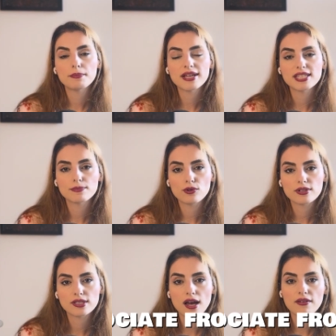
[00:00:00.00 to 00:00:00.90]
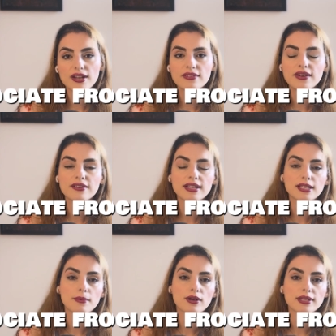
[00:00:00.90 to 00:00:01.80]
best books I've ever read
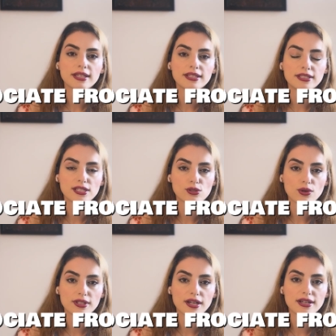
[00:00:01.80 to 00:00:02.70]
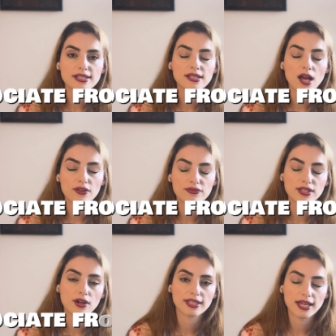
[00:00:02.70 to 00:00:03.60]
about eating disorder is Life
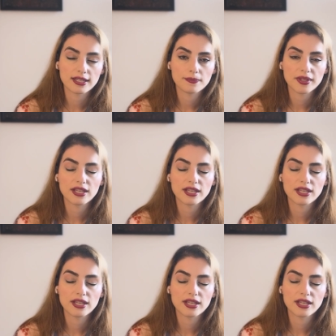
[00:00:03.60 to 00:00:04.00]
Without It.